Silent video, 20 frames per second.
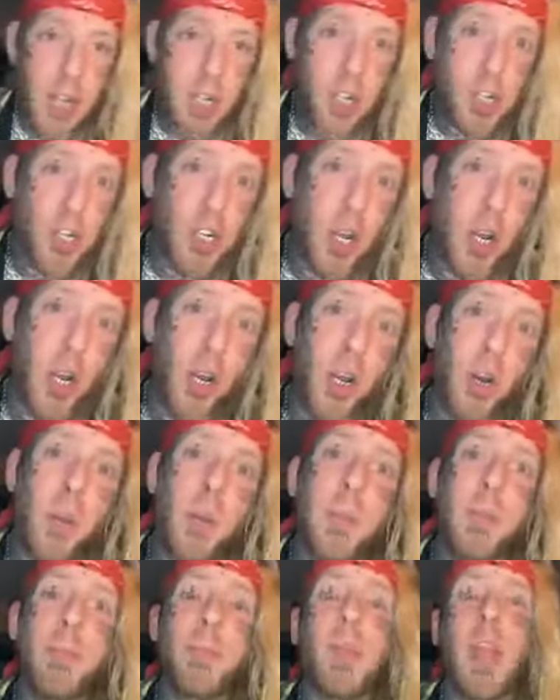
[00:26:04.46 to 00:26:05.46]
show,
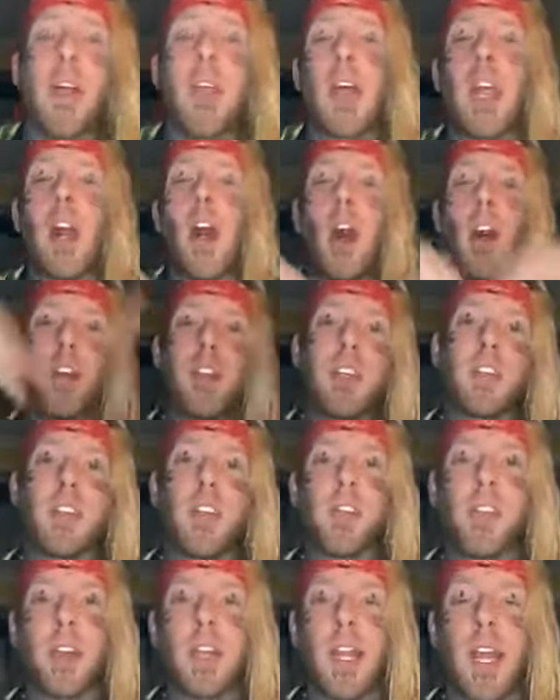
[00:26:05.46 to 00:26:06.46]
and then all these
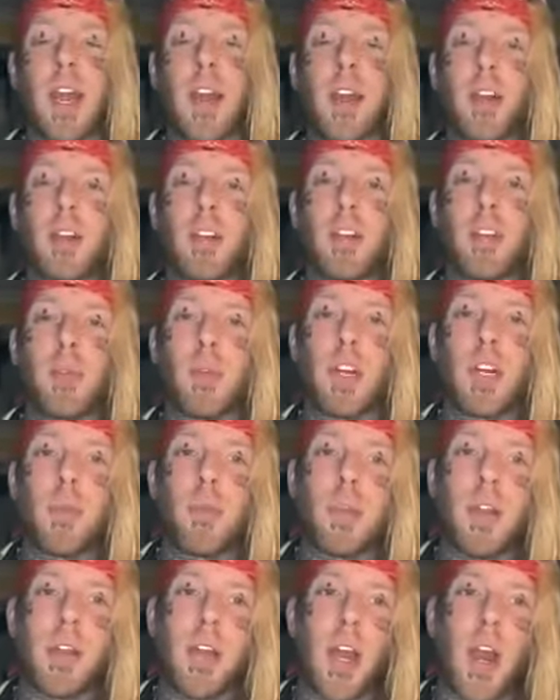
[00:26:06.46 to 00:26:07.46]
different characters were going to be
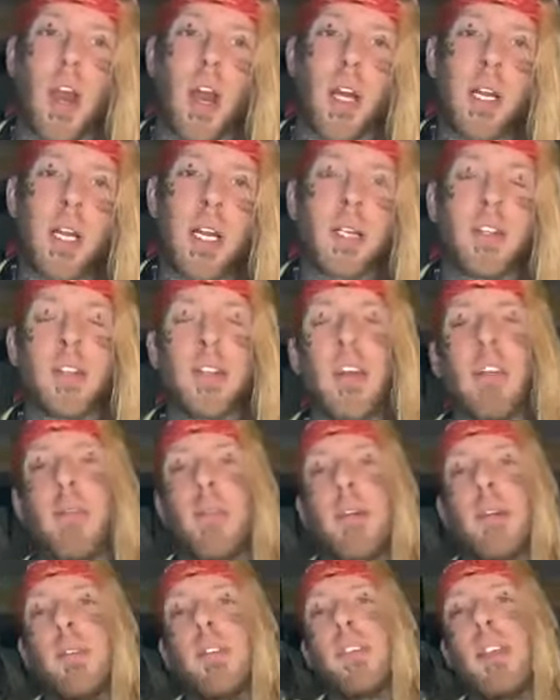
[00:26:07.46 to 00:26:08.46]
in the audience, and everybody
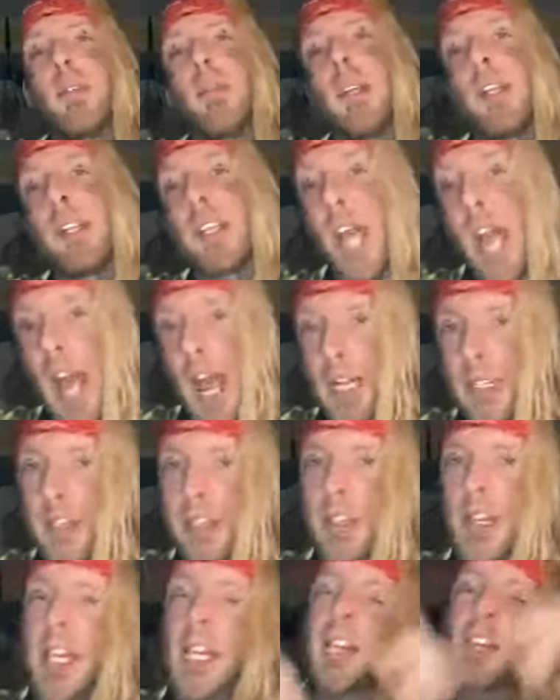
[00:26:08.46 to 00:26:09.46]
was going to be
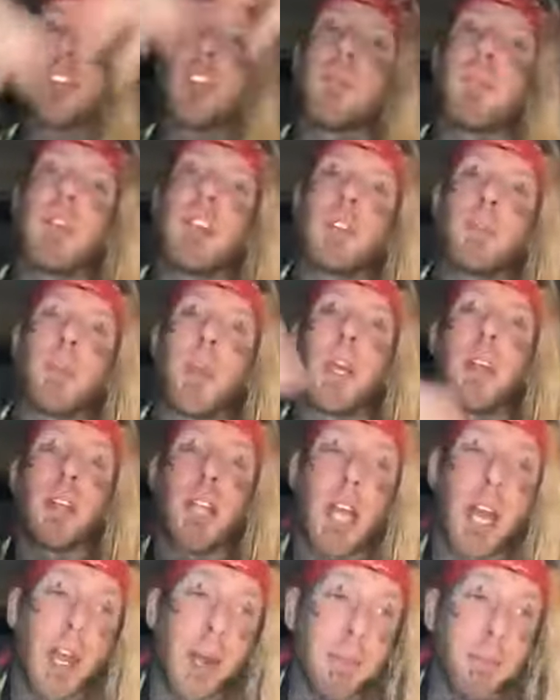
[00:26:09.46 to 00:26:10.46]
dancing. It's going to be this big
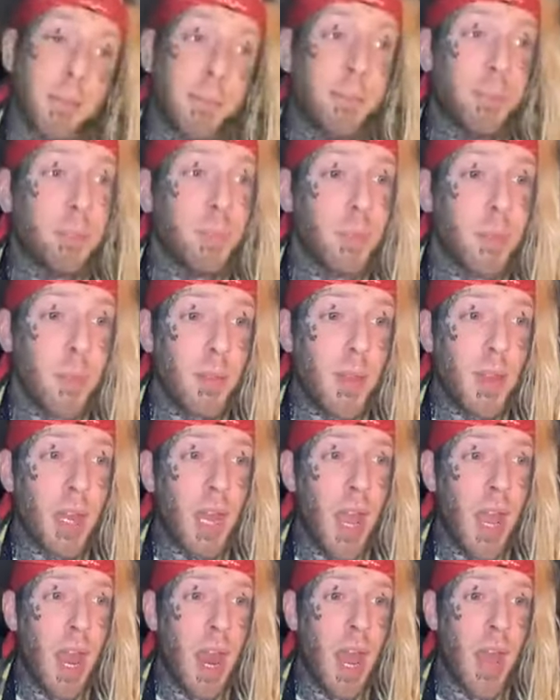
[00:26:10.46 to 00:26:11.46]
thing.
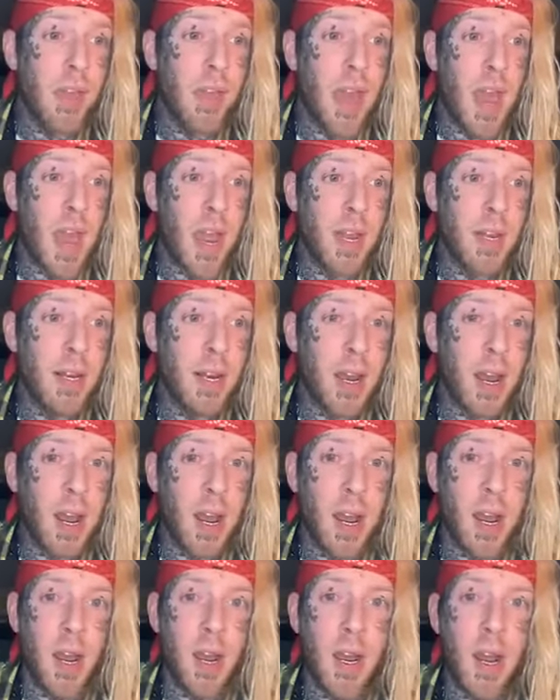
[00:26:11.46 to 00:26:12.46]
And then
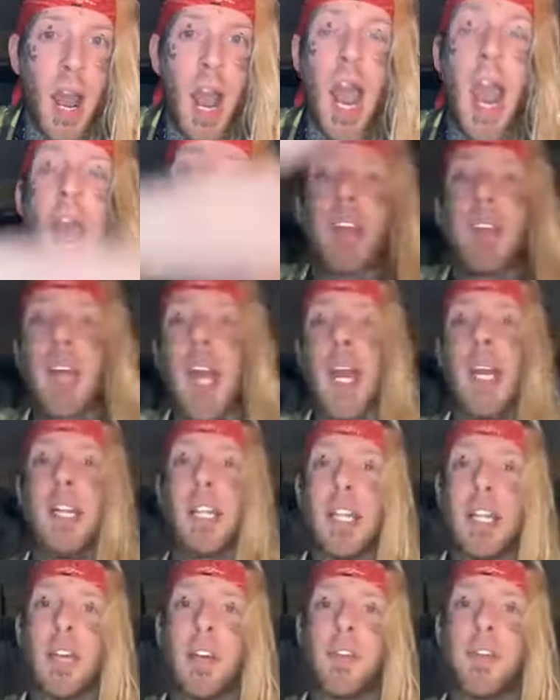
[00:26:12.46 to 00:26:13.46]
uh, I had the
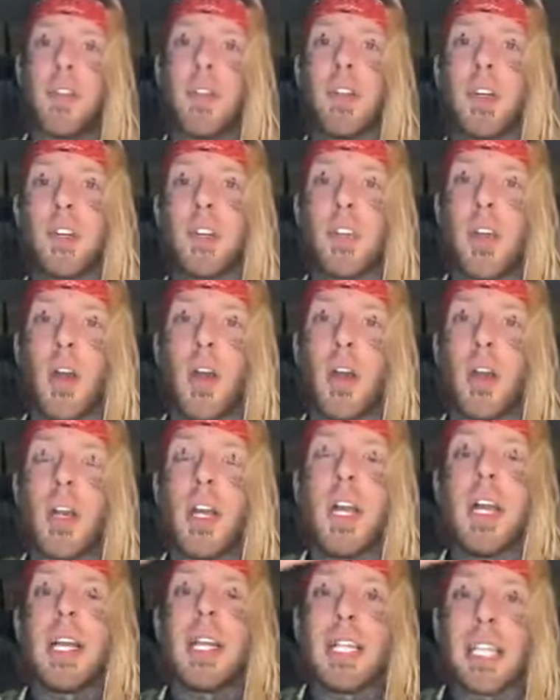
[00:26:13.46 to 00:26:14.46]
idea for the song
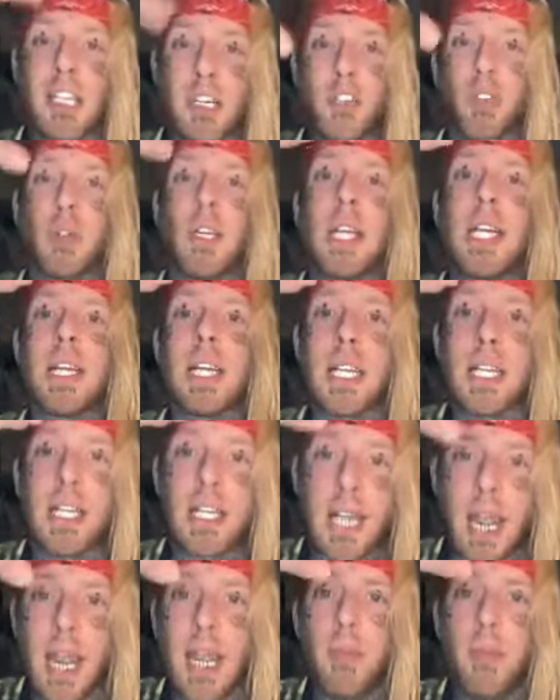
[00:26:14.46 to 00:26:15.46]
literally the
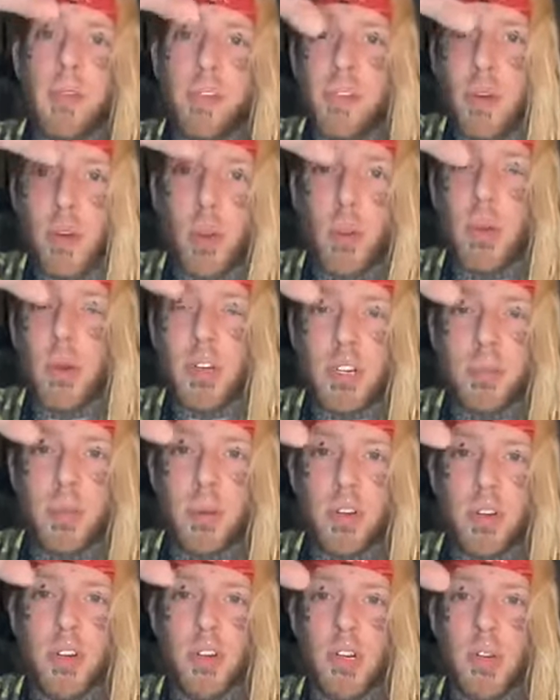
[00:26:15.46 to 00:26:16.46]
day before we were
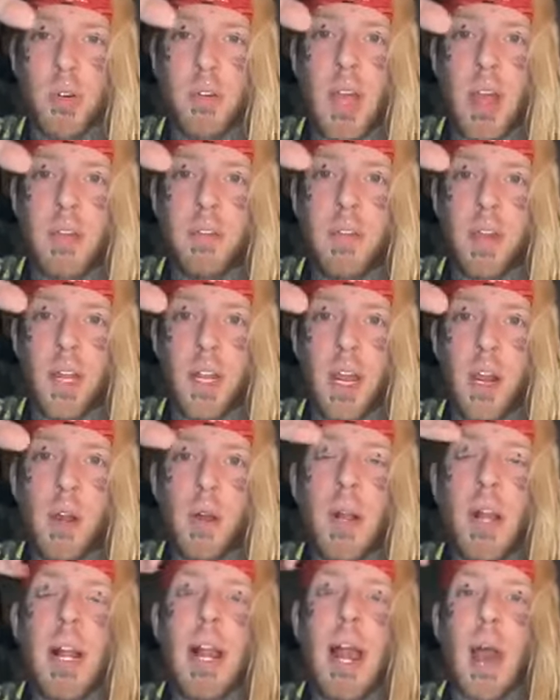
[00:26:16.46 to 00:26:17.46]
supposed to shoot that video.
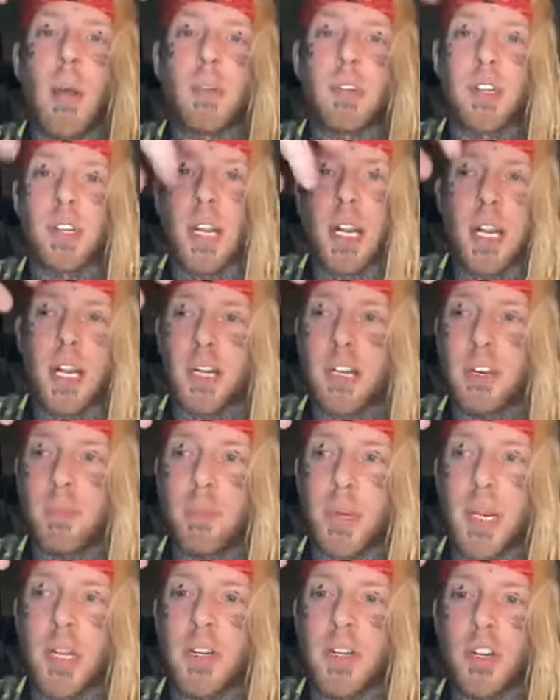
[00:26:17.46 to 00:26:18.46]
I was sitting in this
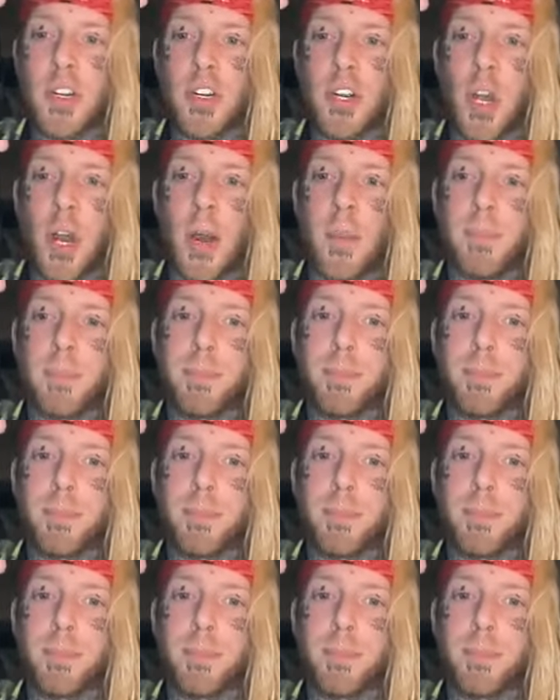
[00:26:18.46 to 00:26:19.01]
pizza shop